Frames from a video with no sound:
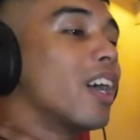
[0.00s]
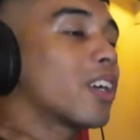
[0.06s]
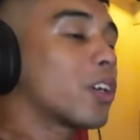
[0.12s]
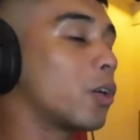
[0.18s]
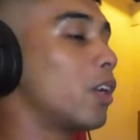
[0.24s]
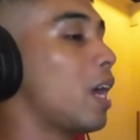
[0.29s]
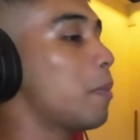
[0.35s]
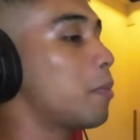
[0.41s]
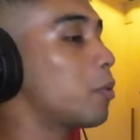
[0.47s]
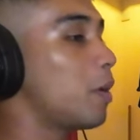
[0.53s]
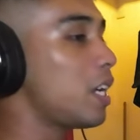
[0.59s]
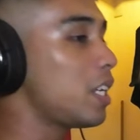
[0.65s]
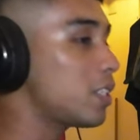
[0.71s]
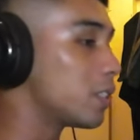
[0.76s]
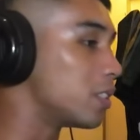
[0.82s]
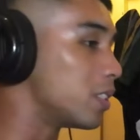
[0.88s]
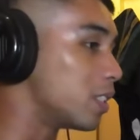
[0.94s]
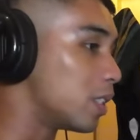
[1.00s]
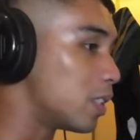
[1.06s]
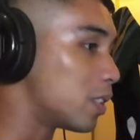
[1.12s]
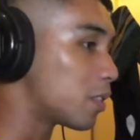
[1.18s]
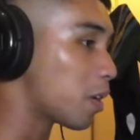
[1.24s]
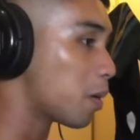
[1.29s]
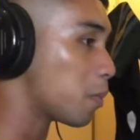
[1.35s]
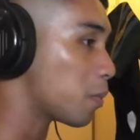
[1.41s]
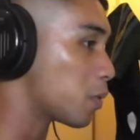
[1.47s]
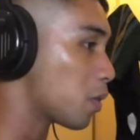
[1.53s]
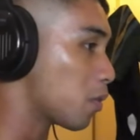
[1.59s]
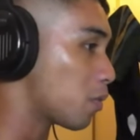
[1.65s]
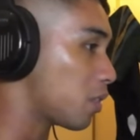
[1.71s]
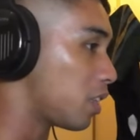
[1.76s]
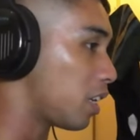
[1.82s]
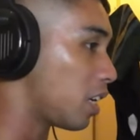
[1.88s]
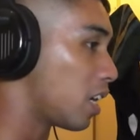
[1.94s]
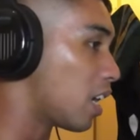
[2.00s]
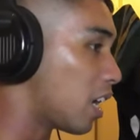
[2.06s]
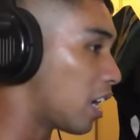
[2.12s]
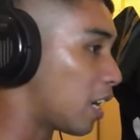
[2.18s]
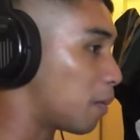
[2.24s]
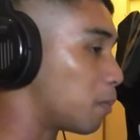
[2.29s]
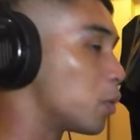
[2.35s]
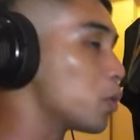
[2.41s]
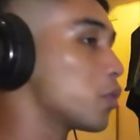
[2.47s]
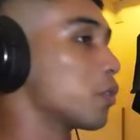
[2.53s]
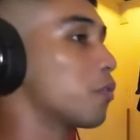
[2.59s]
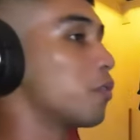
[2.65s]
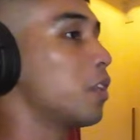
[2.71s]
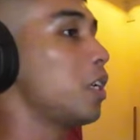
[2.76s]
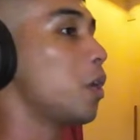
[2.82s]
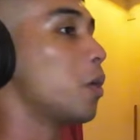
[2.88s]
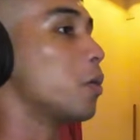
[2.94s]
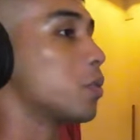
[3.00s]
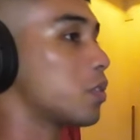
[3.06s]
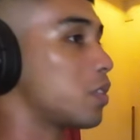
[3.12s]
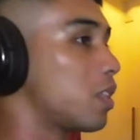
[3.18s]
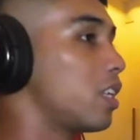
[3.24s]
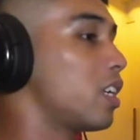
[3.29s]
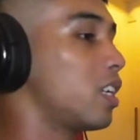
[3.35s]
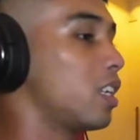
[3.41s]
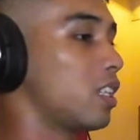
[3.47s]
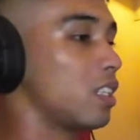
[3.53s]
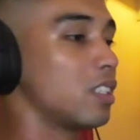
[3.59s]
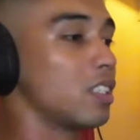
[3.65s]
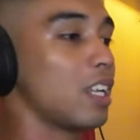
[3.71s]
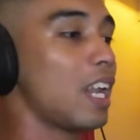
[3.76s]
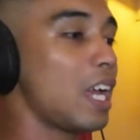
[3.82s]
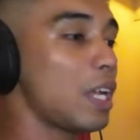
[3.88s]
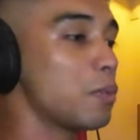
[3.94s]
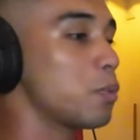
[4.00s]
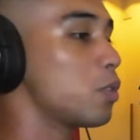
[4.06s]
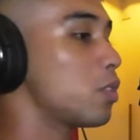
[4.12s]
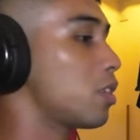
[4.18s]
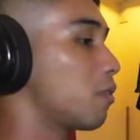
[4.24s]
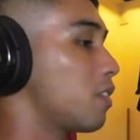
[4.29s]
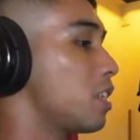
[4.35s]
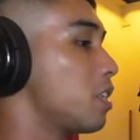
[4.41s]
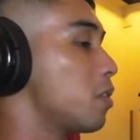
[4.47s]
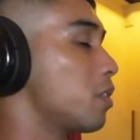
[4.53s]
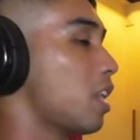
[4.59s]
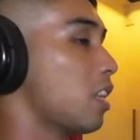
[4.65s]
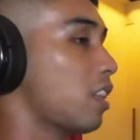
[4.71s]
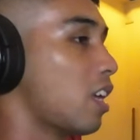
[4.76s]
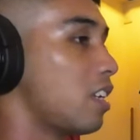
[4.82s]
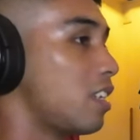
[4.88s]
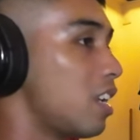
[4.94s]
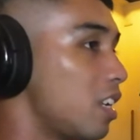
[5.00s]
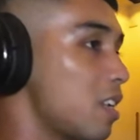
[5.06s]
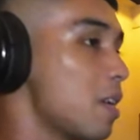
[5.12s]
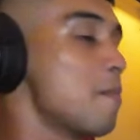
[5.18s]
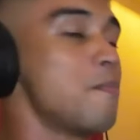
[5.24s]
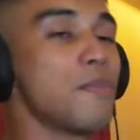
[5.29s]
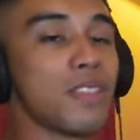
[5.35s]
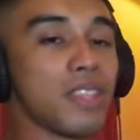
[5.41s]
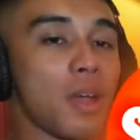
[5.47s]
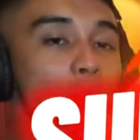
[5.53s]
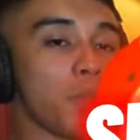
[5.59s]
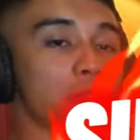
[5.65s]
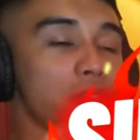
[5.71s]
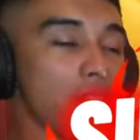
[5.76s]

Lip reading: collaboration in terms of the music videos. The last music video that they did, that was